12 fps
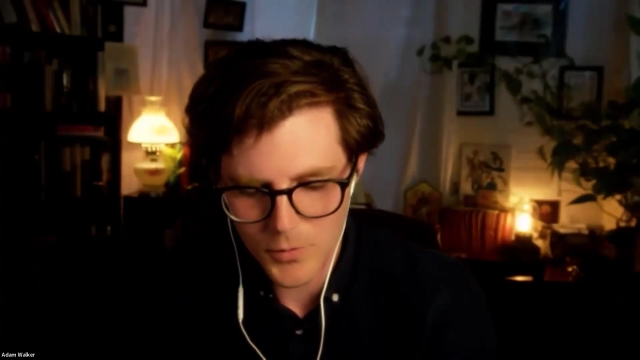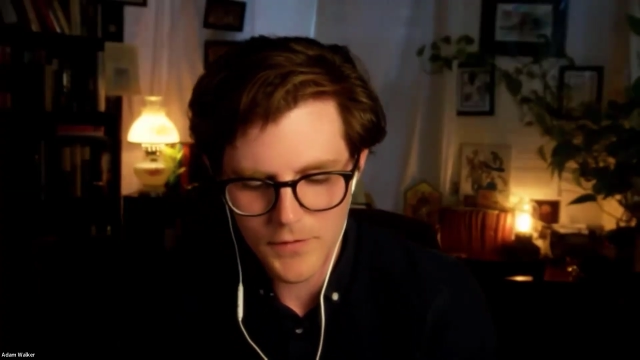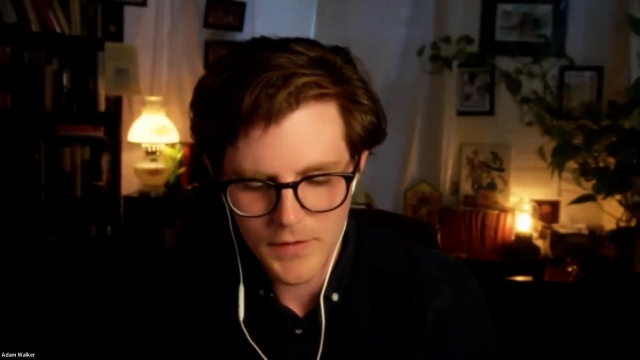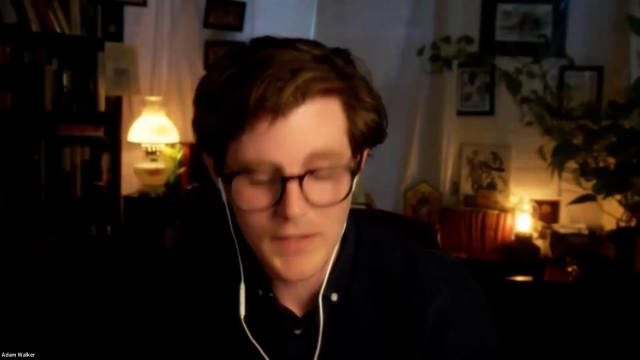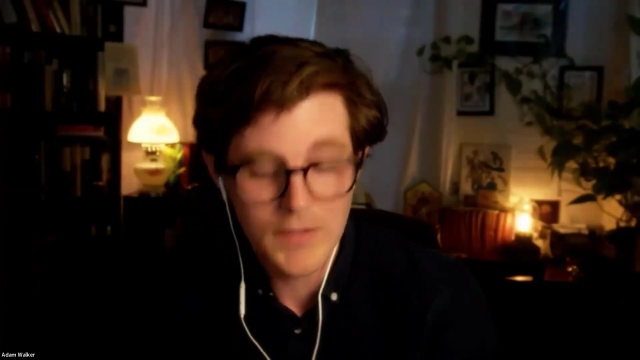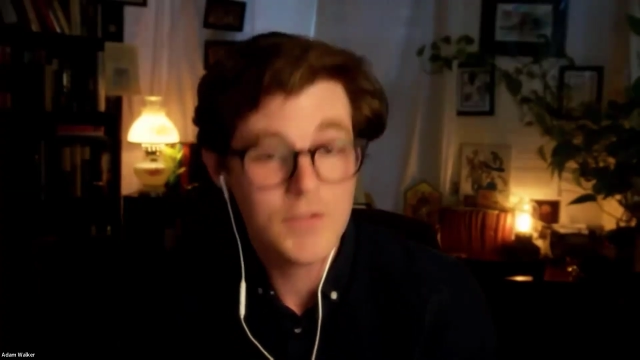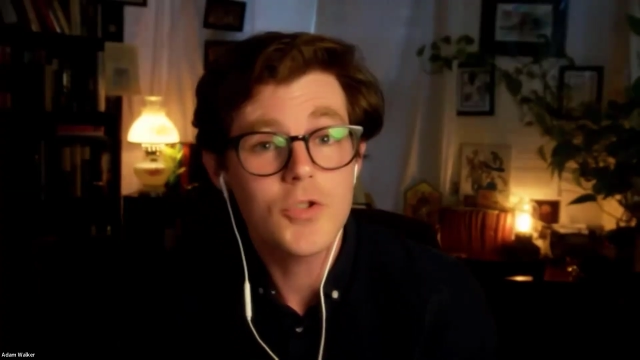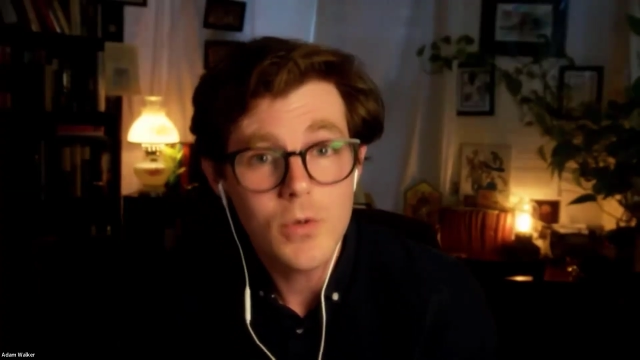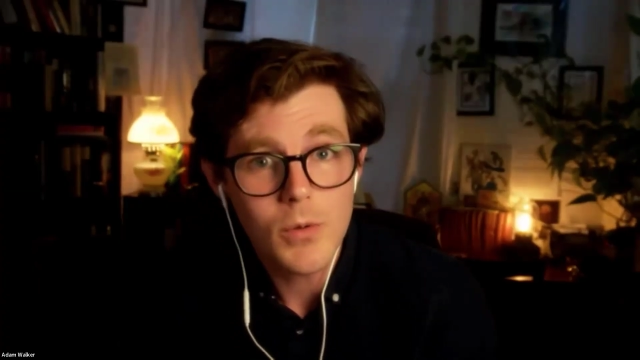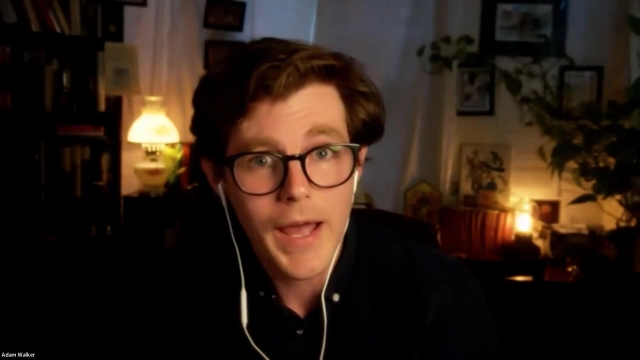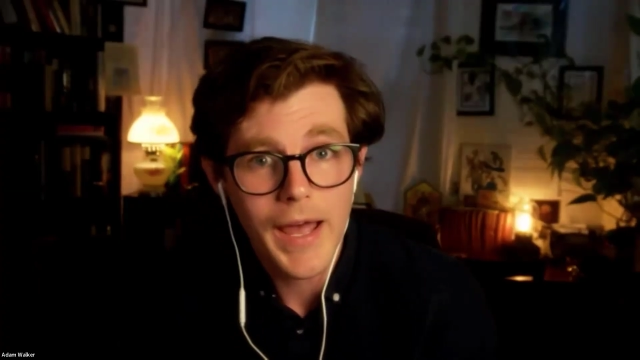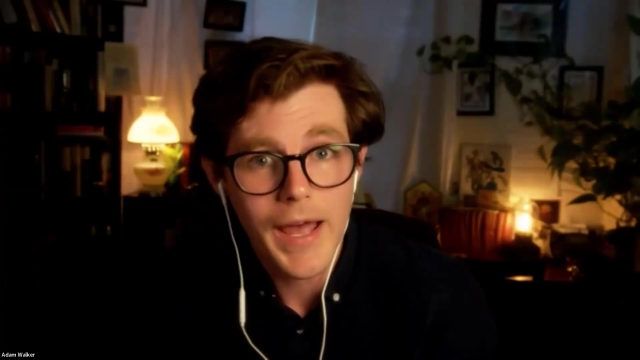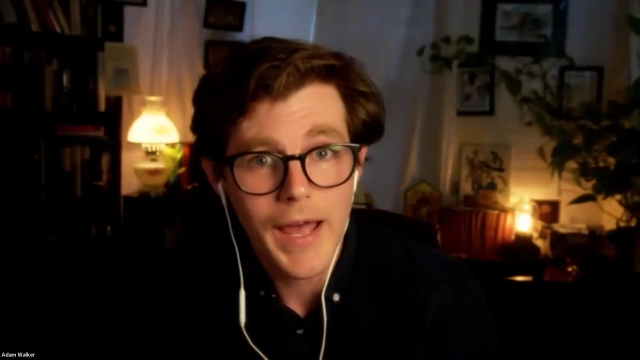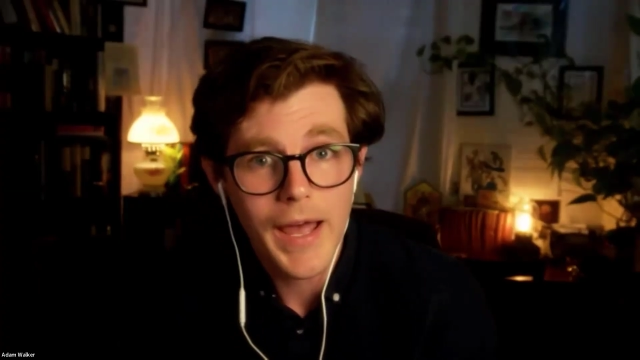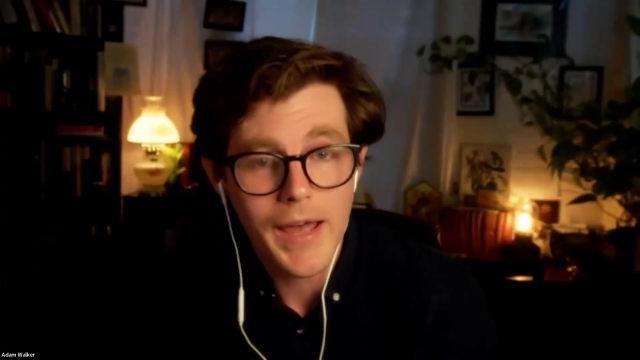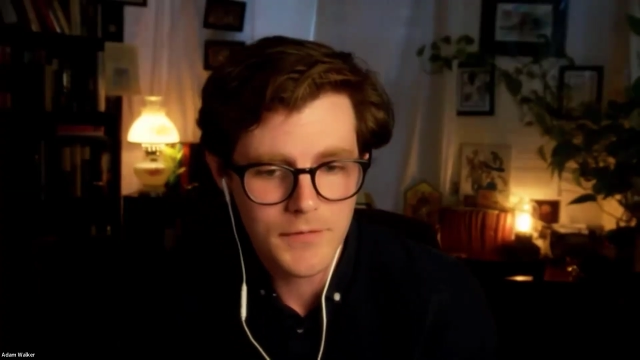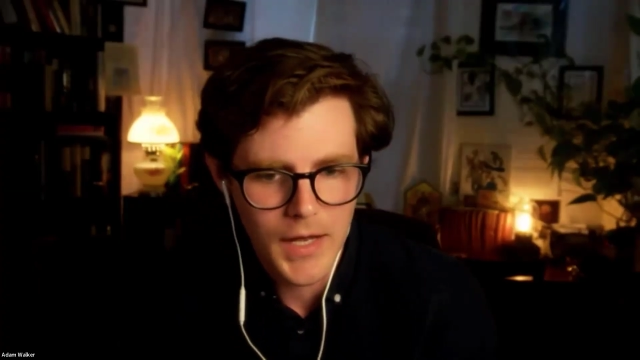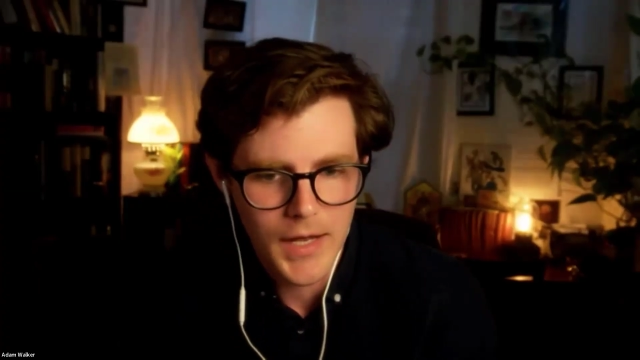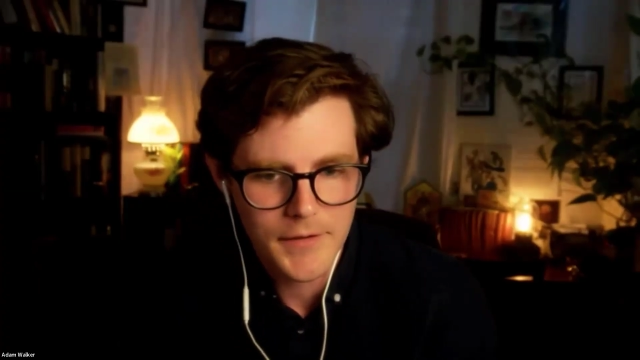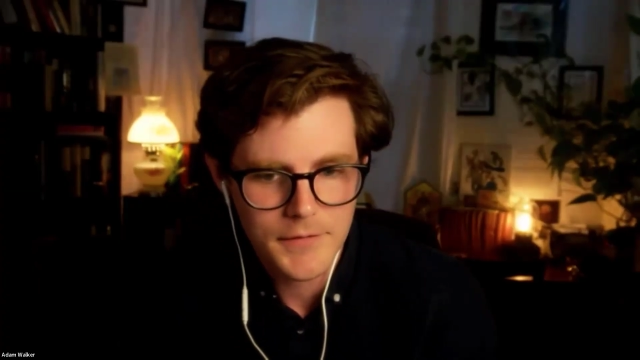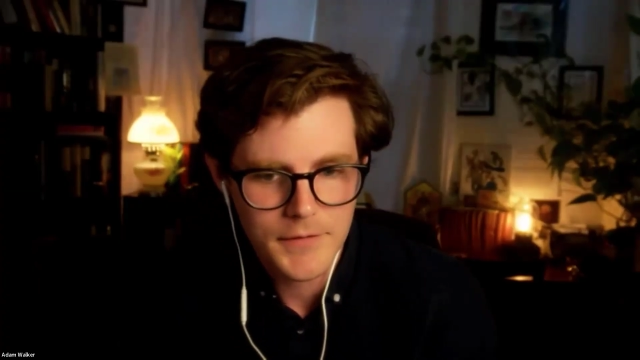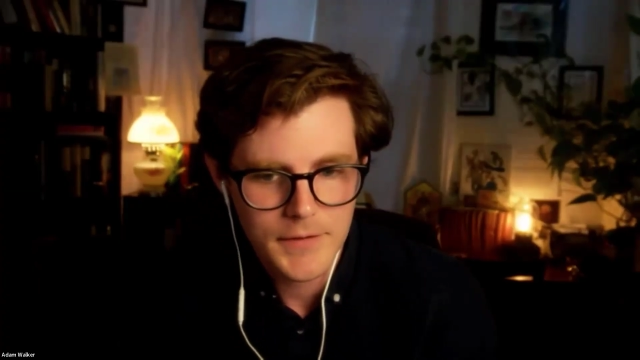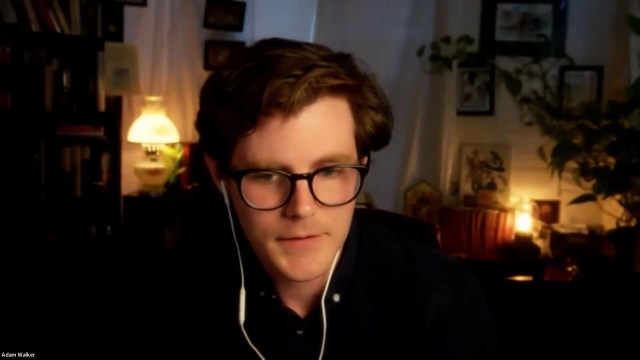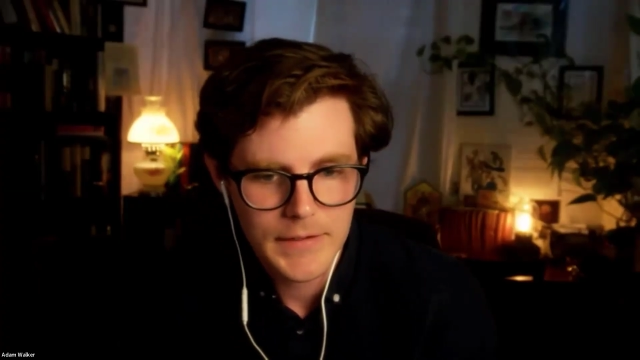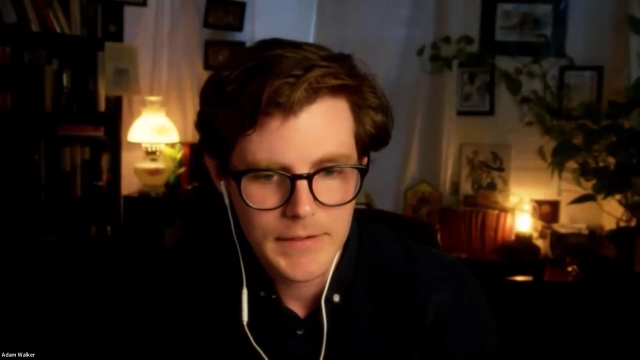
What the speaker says: worthiest to have survived.